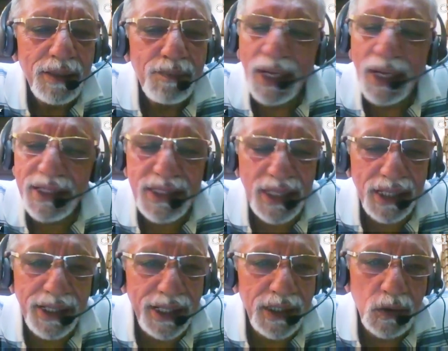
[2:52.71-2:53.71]
Pakistan
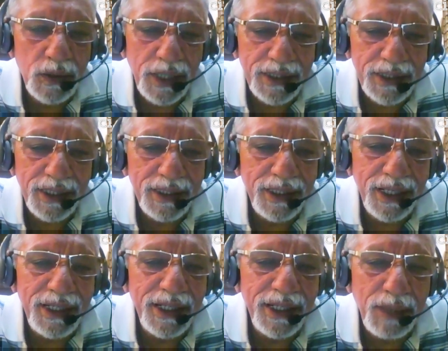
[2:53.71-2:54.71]
can do nothing. The
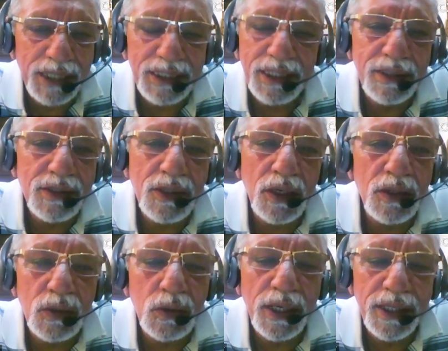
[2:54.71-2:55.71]
Indian budget has got
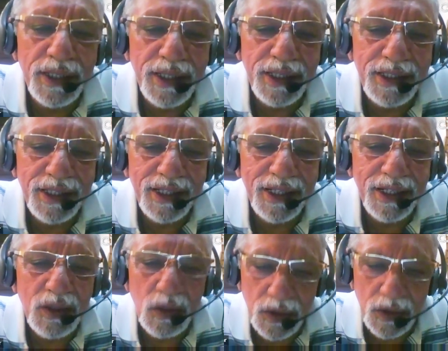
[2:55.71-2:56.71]
200
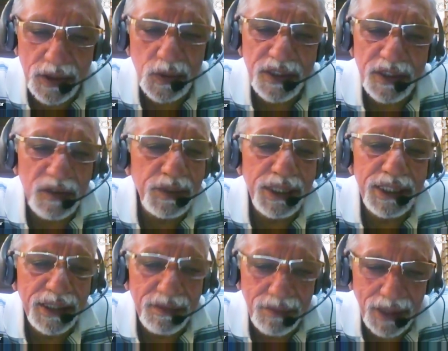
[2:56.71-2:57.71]
crores, which have been
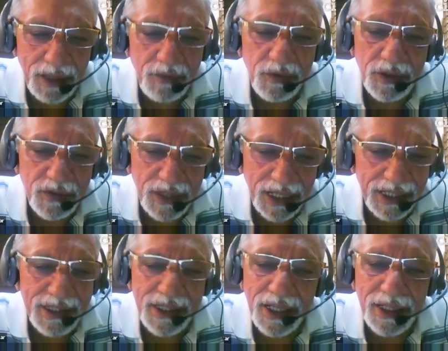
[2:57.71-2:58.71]
earmarked for
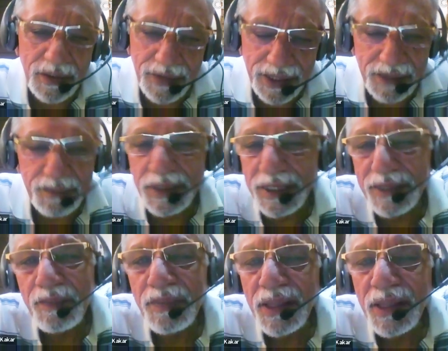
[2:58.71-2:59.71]
Afghanistan development.
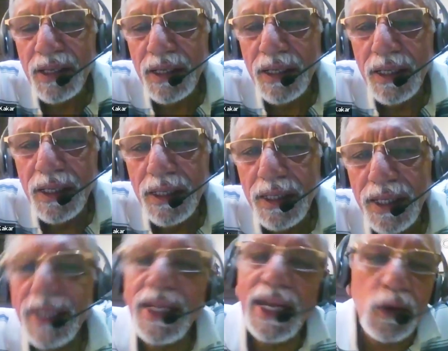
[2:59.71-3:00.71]

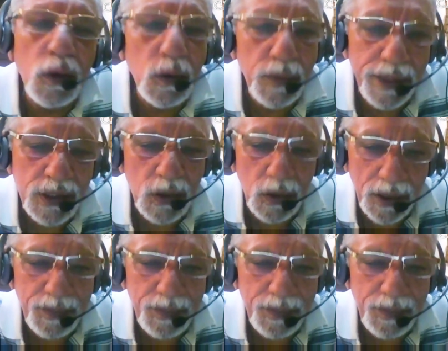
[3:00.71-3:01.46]
It can always go